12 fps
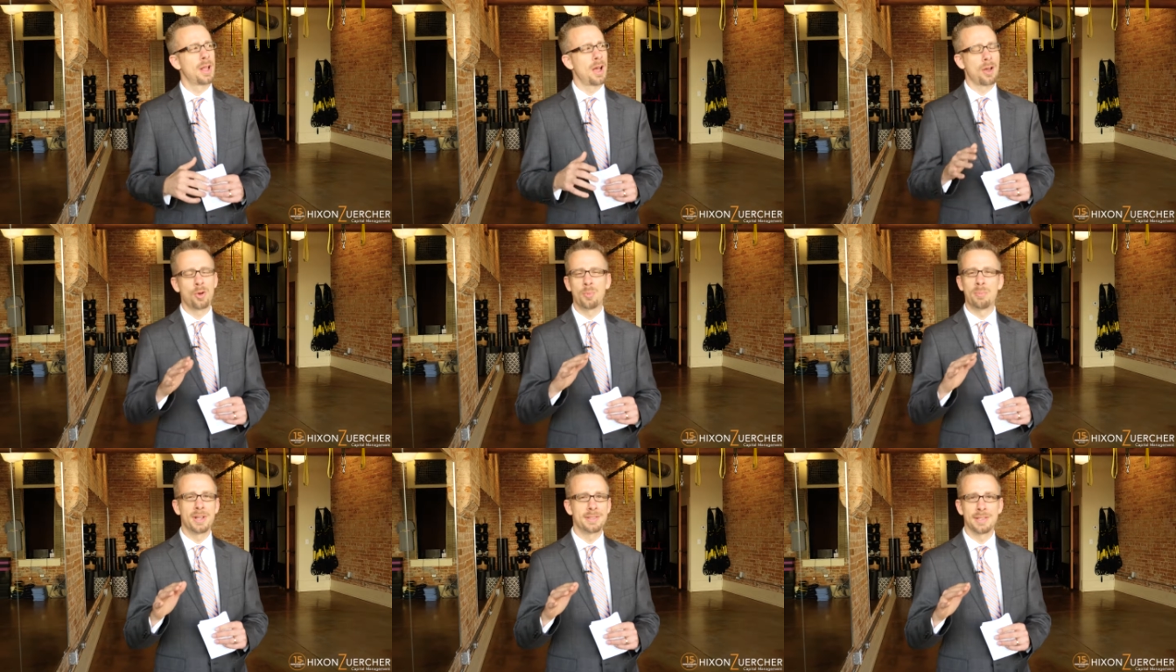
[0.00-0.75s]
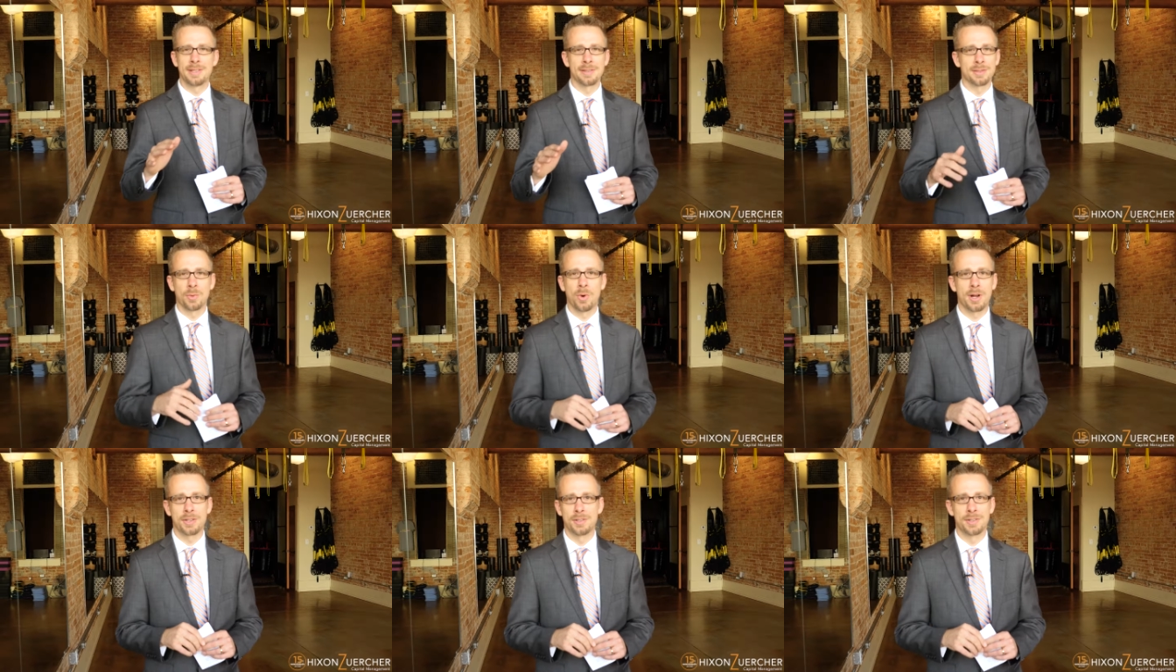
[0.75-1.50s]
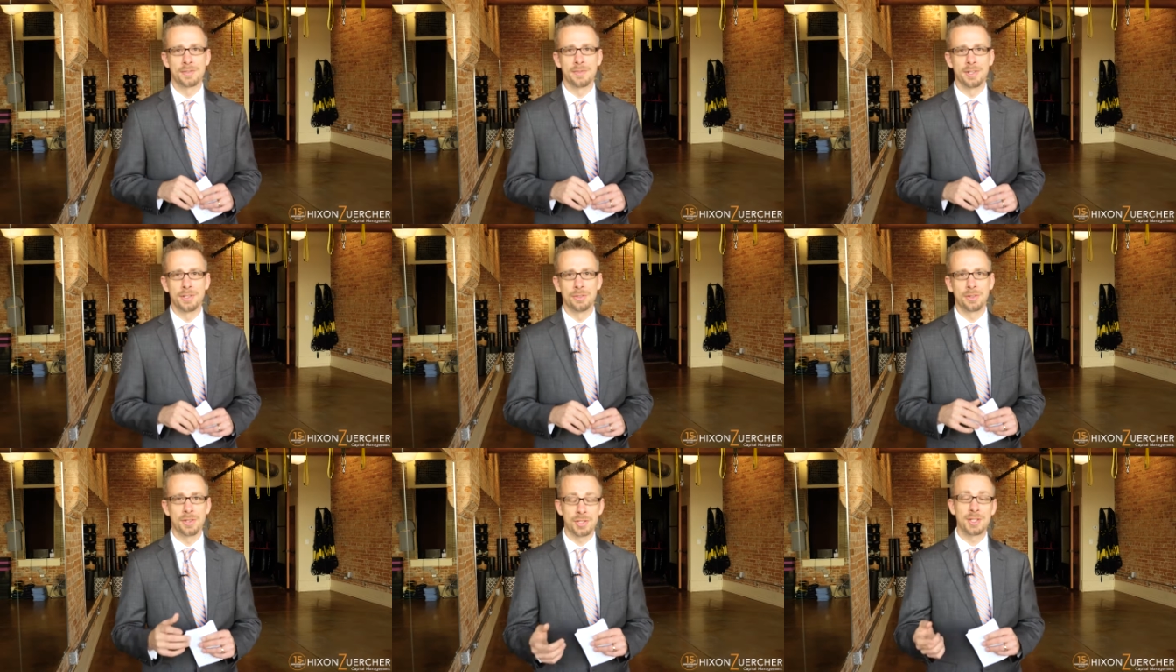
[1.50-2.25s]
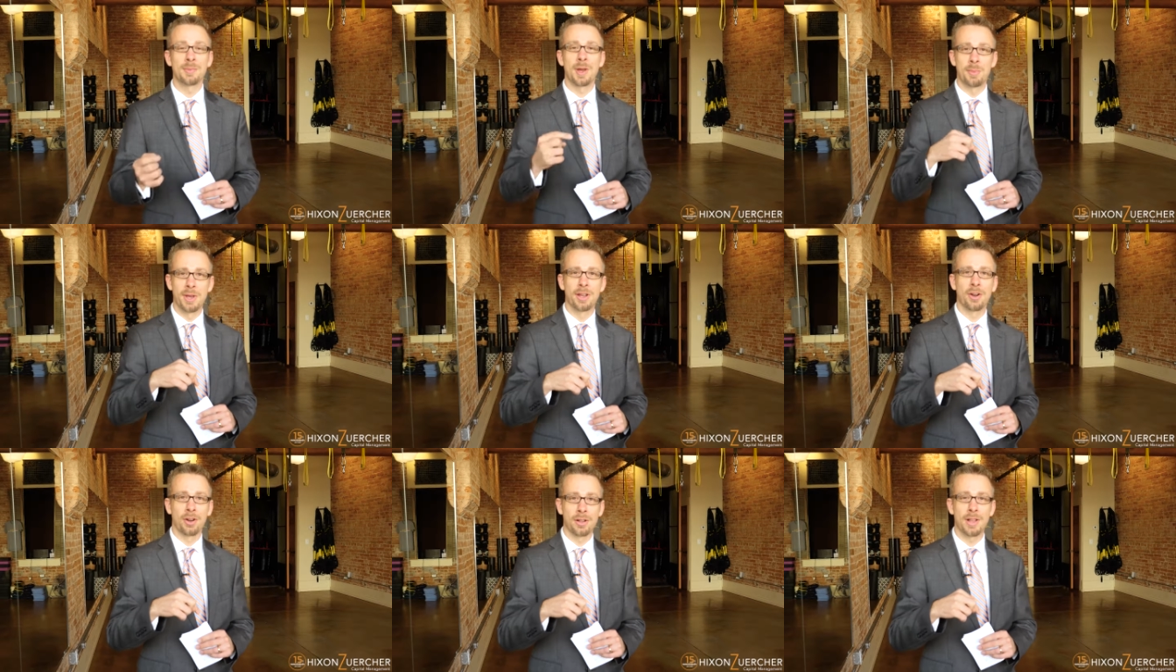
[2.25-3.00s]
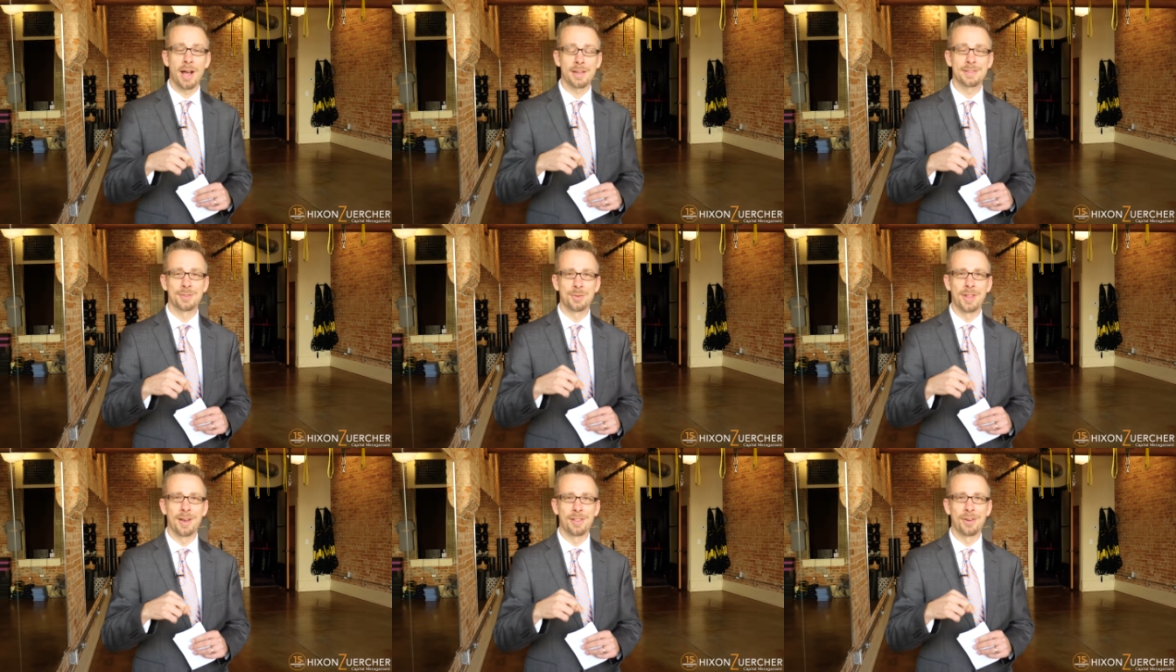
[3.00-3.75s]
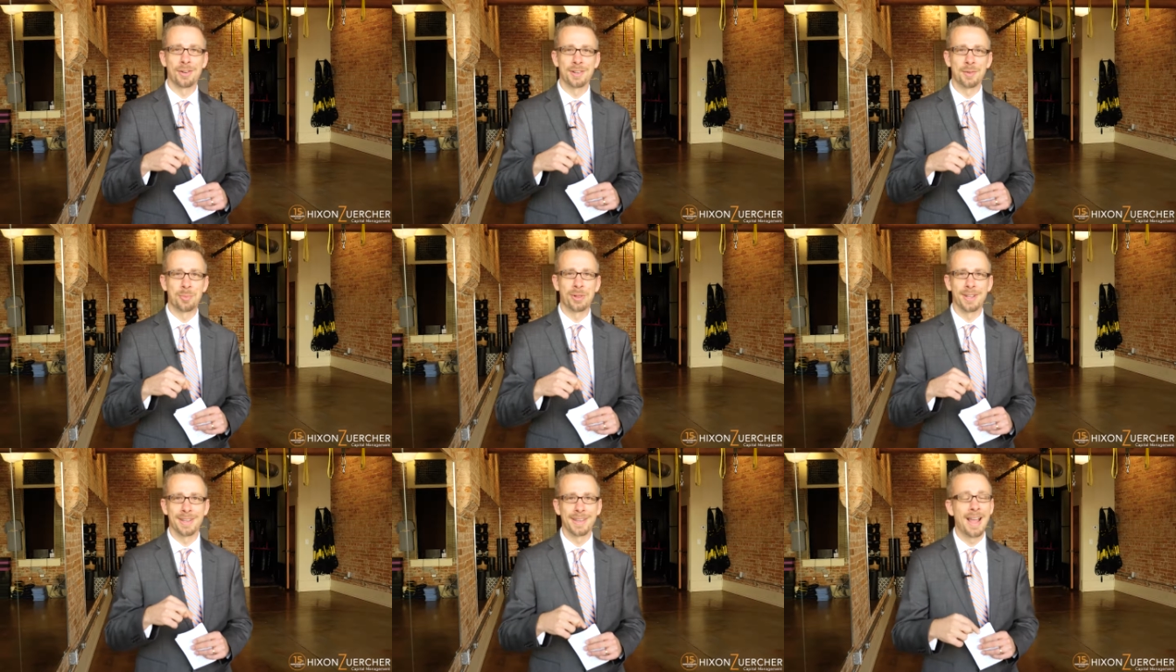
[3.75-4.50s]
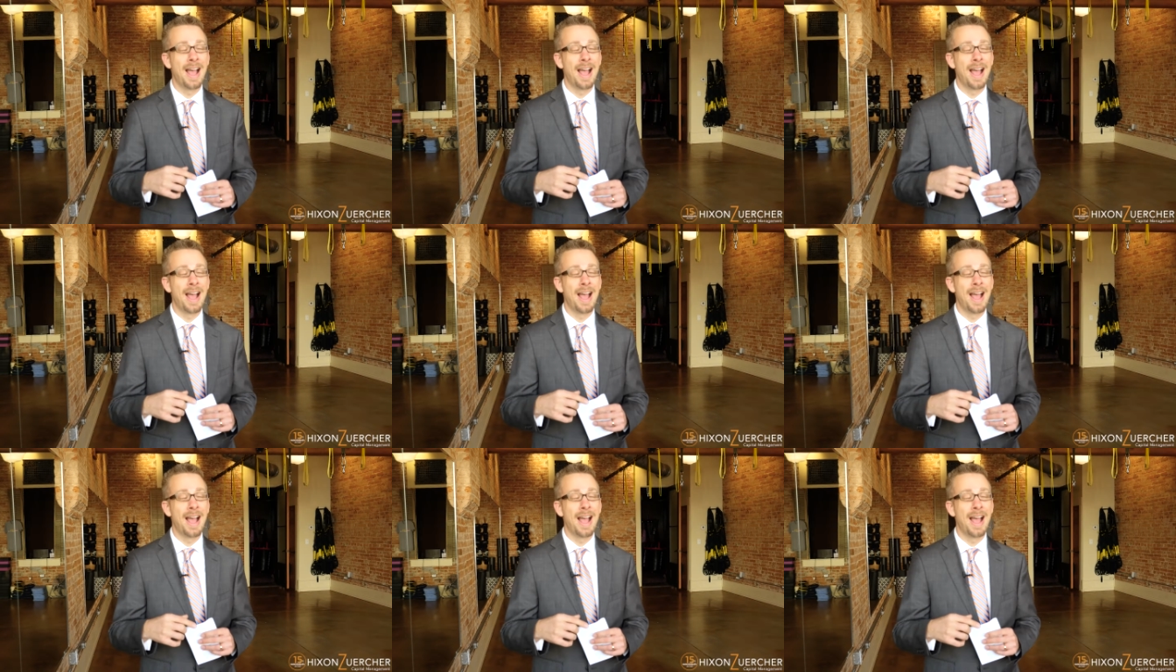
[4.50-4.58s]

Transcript: I hope Betsy doesn't watch this video because she might make our class do that long of a plank.